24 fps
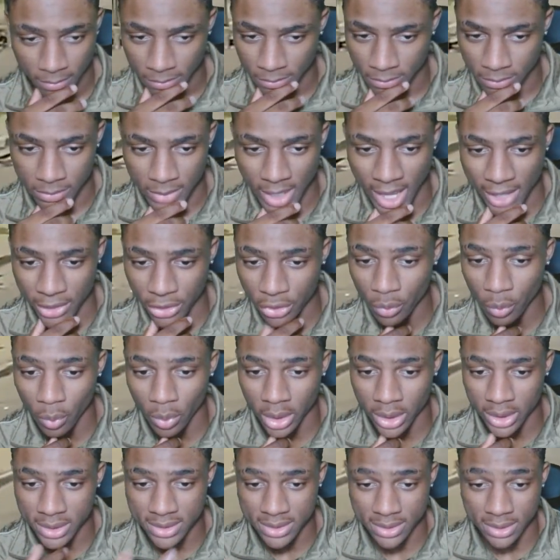Now you
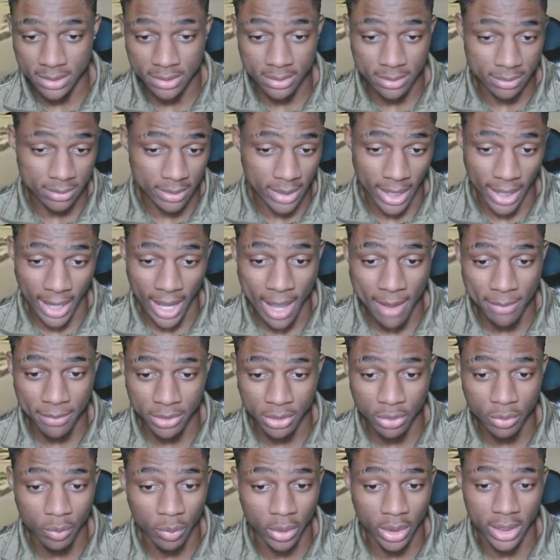wanted to, like,
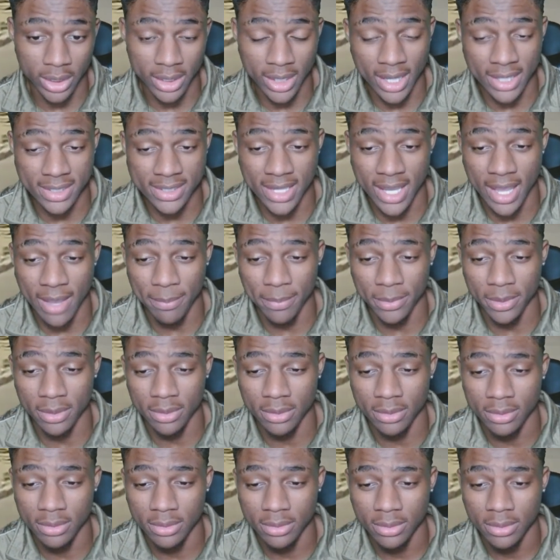you wanted that to happen.
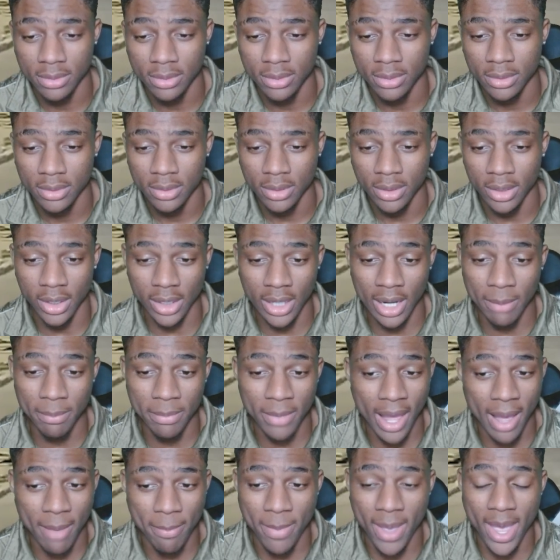And I'm
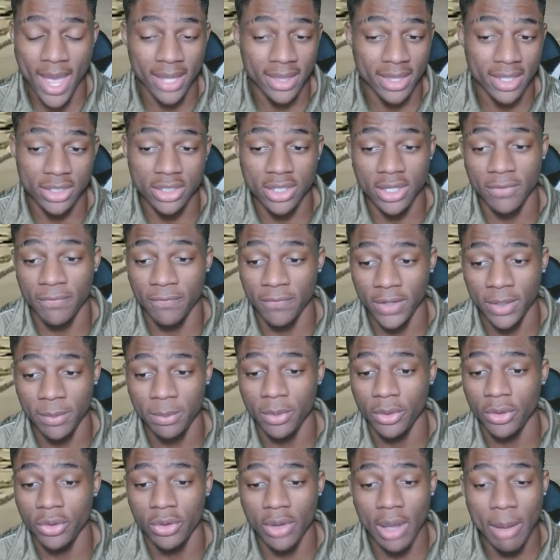not mad that they flipped
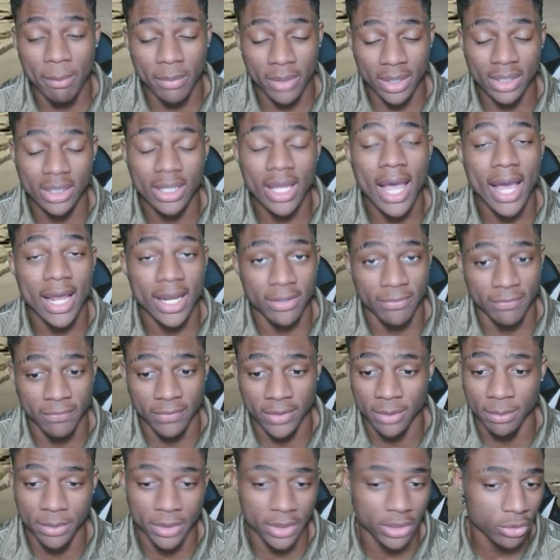on you. I'm glad it
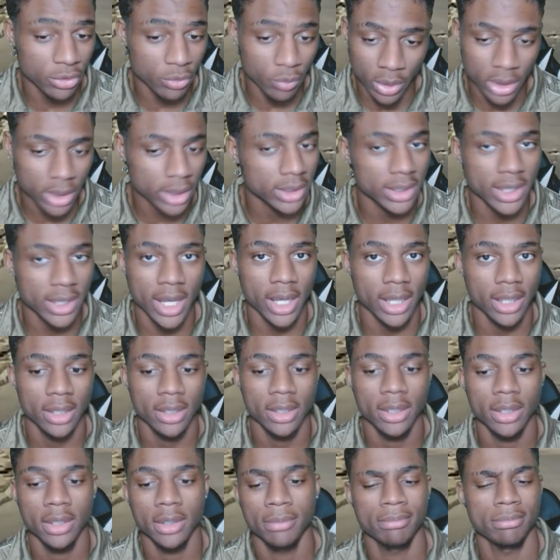flipped. You wanted that.
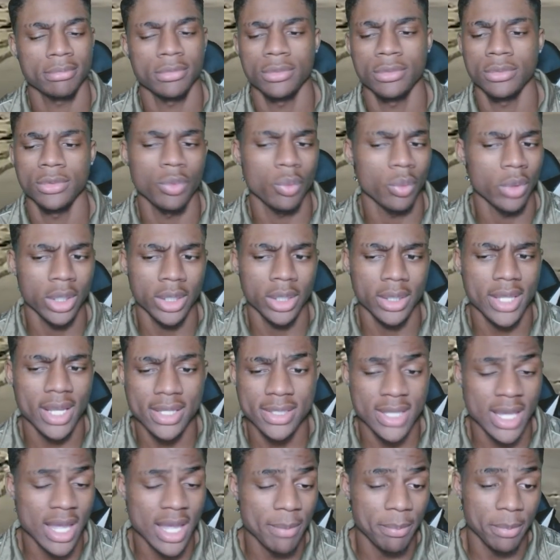You wanted that
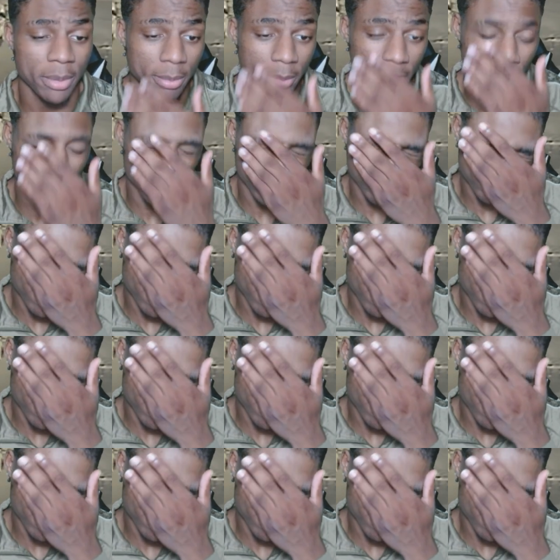to happen, bro.